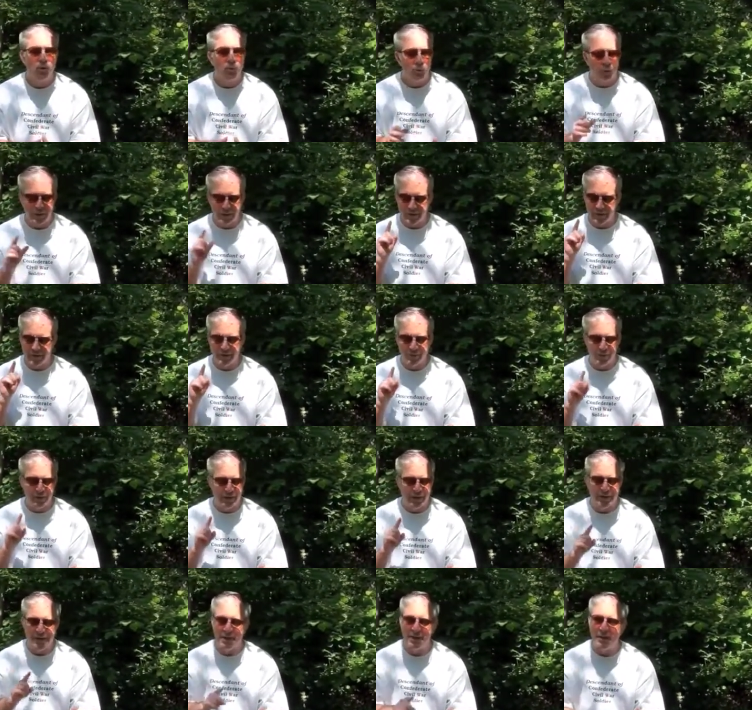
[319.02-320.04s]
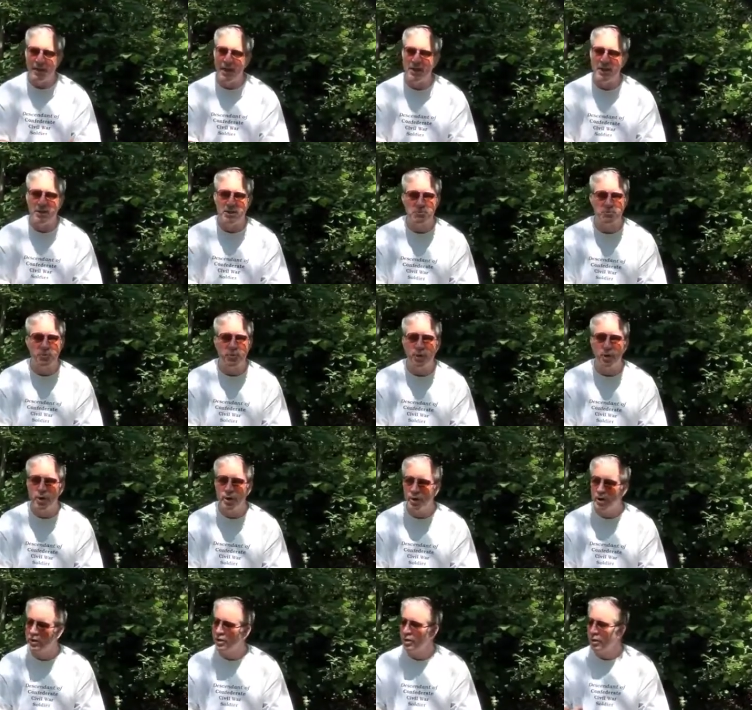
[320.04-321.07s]
We did we hit
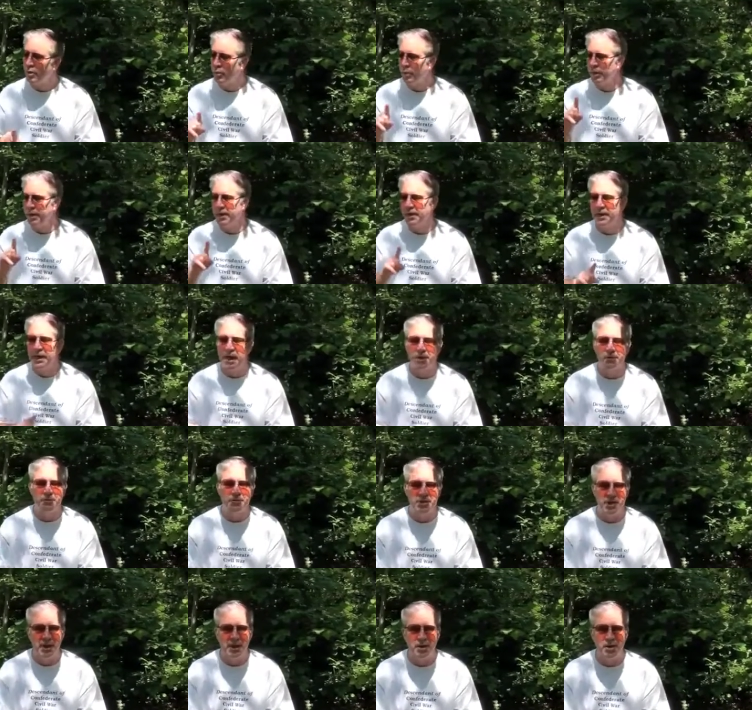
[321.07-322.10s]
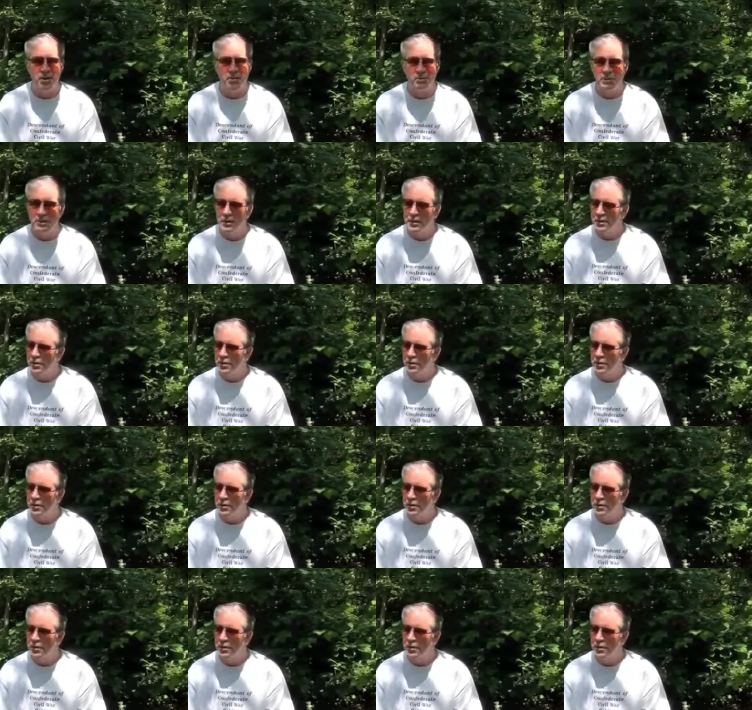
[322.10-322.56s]
Gettysburg, we hit Antietam.